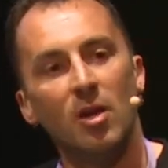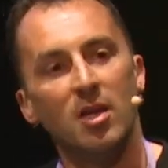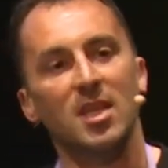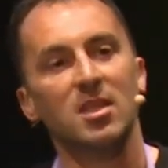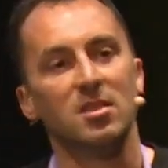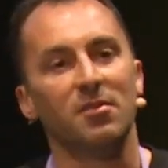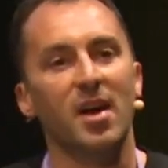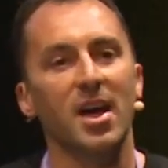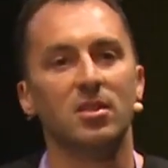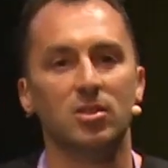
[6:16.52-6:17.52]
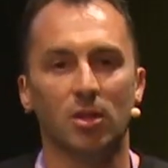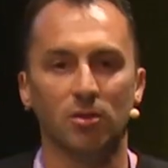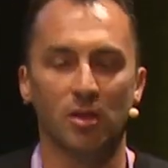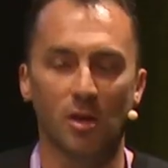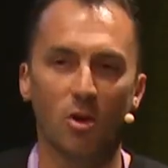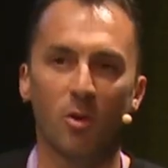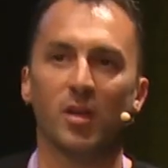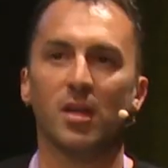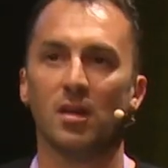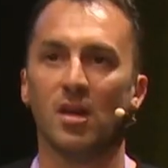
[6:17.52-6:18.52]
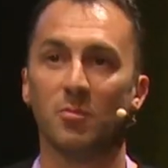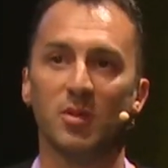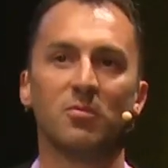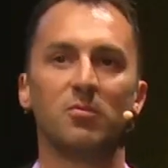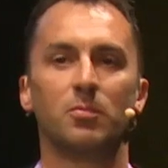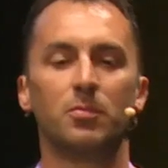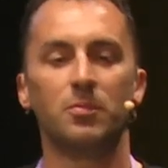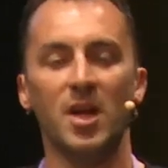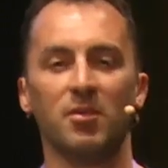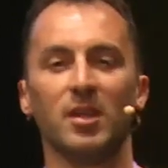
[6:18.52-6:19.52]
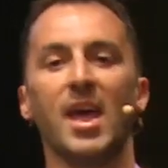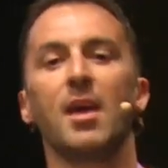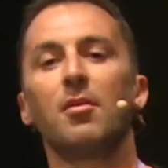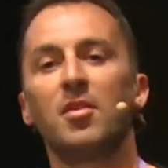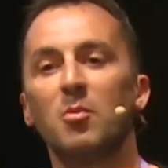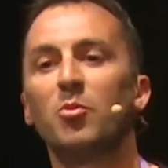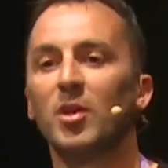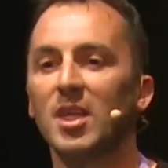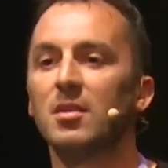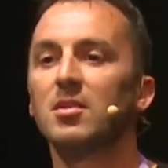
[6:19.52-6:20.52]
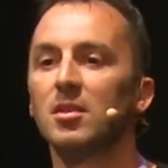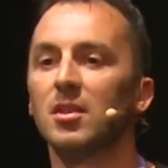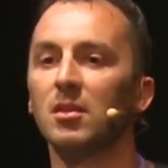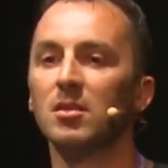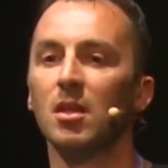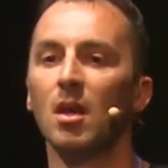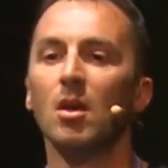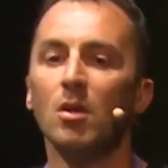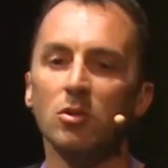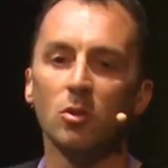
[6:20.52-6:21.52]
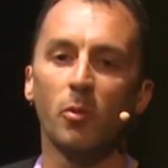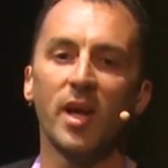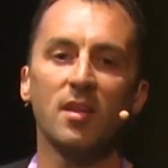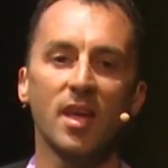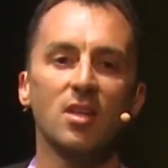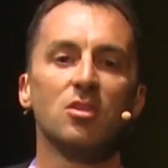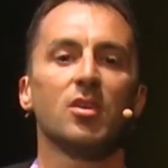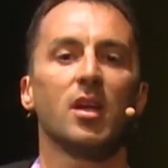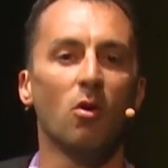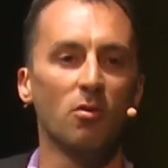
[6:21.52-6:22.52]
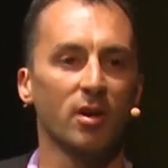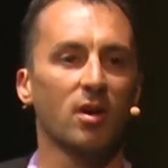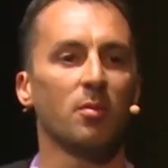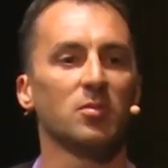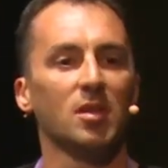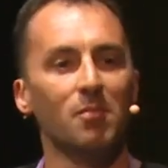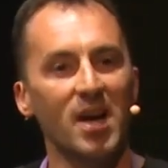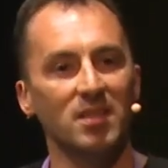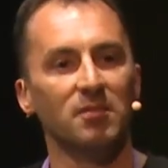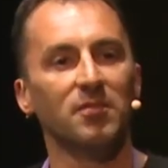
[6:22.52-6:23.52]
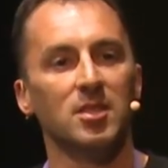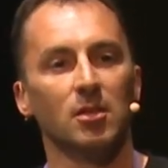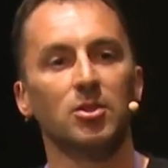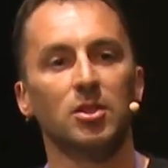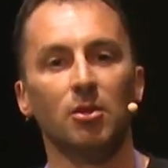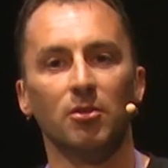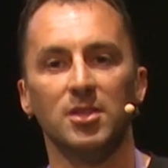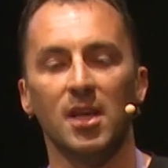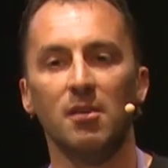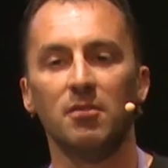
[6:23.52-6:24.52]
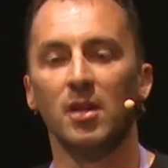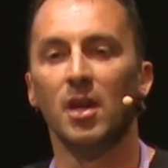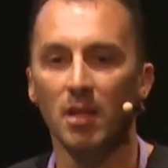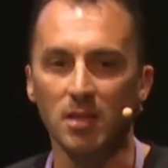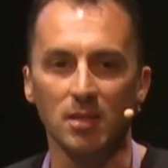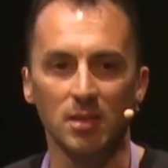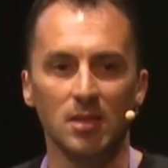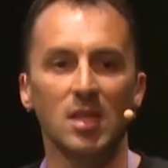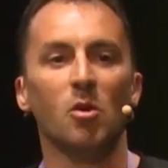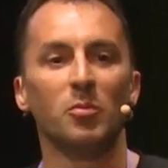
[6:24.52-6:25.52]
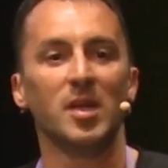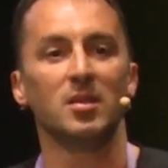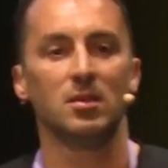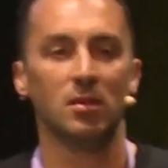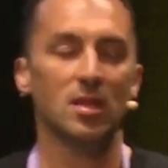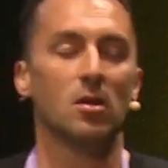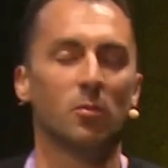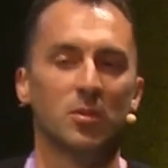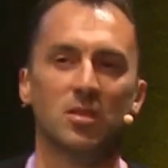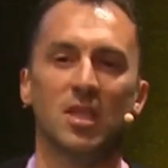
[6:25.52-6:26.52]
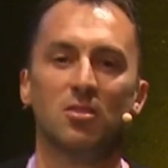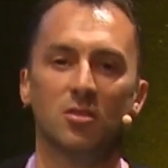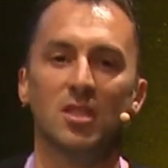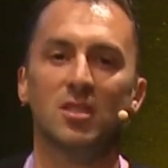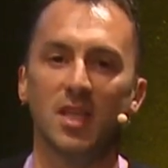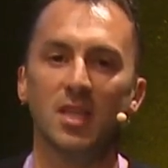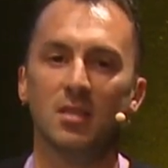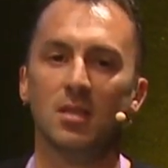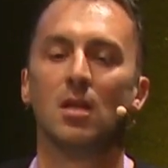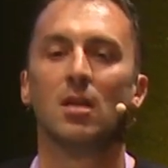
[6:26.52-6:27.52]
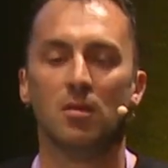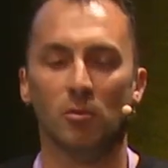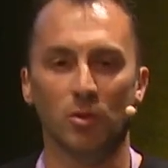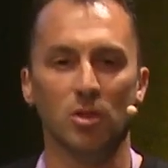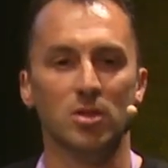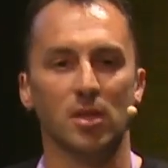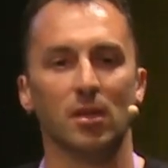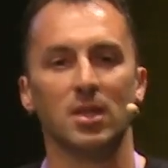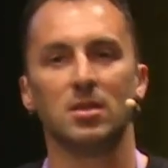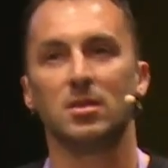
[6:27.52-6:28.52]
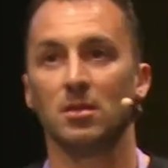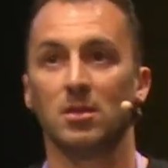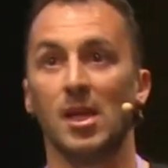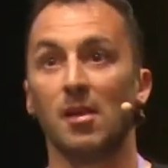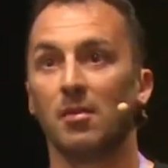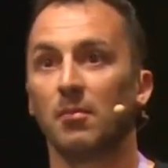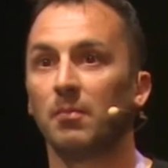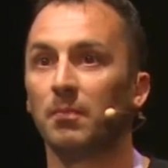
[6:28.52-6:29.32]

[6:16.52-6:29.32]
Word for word: Aside from the fact, children are normally have been perfectly healthy pre-incident. So when the injury overcomes their massive physiological reserve, this is a decompens decompensatory state that will usually lead to death.